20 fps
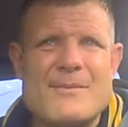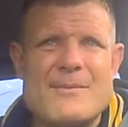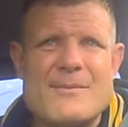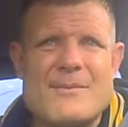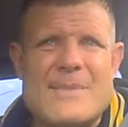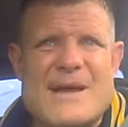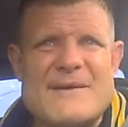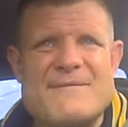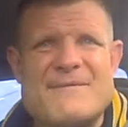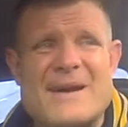
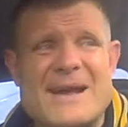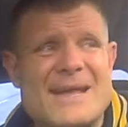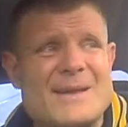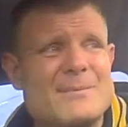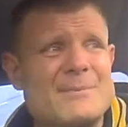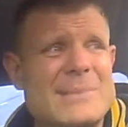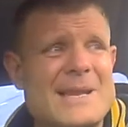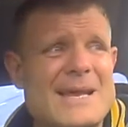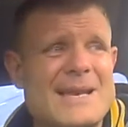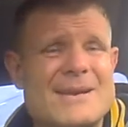my fucking
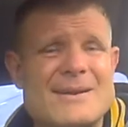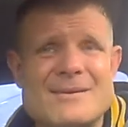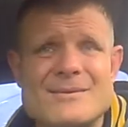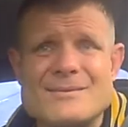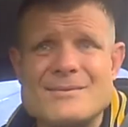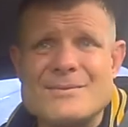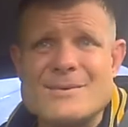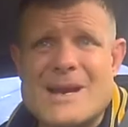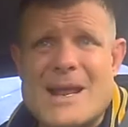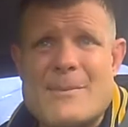blender
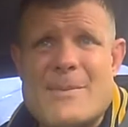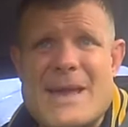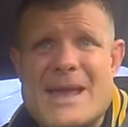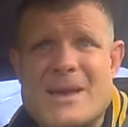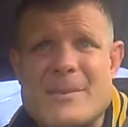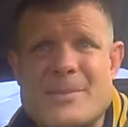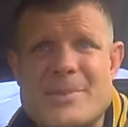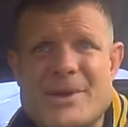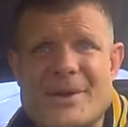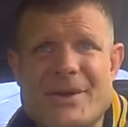when I make
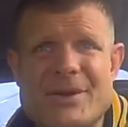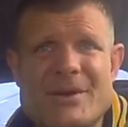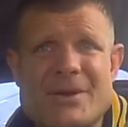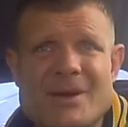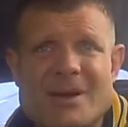it pure,